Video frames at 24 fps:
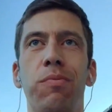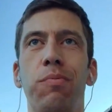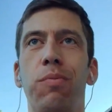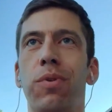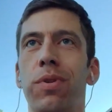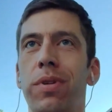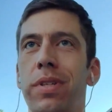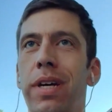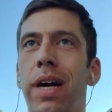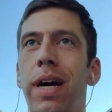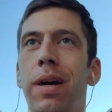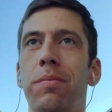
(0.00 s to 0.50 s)
more
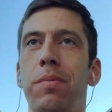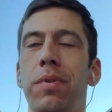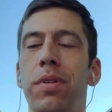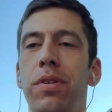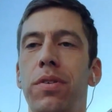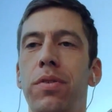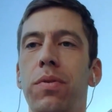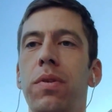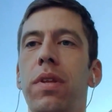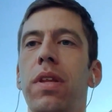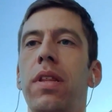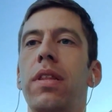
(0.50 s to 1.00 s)
time to
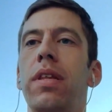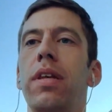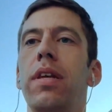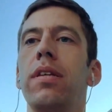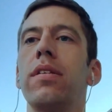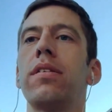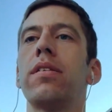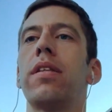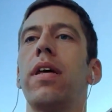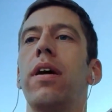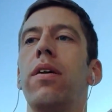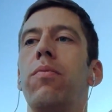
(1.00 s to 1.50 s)
do the
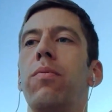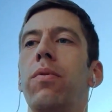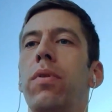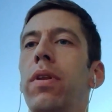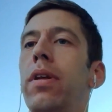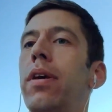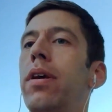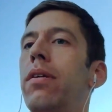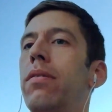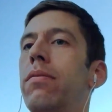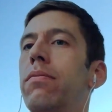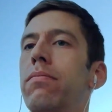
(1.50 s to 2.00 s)
things that
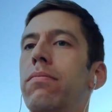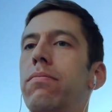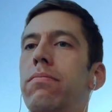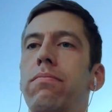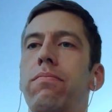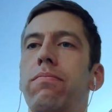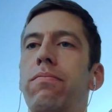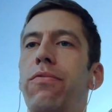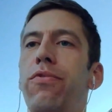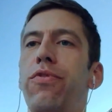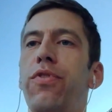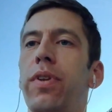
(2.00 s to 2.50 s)
really
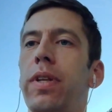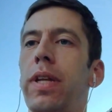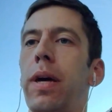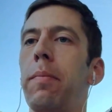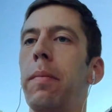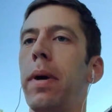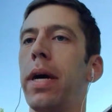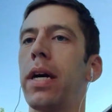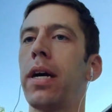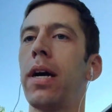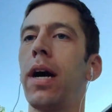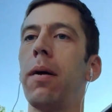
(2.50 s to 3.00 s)
filled up
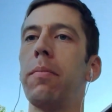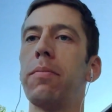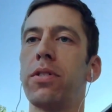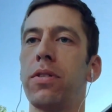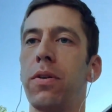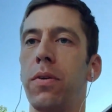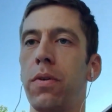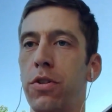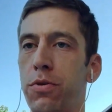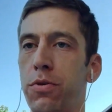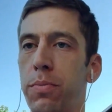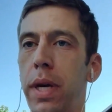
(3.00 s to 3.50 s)
my cup,
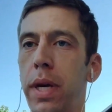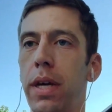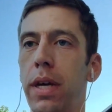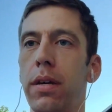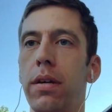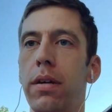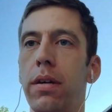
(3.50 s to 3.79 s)
so to speak.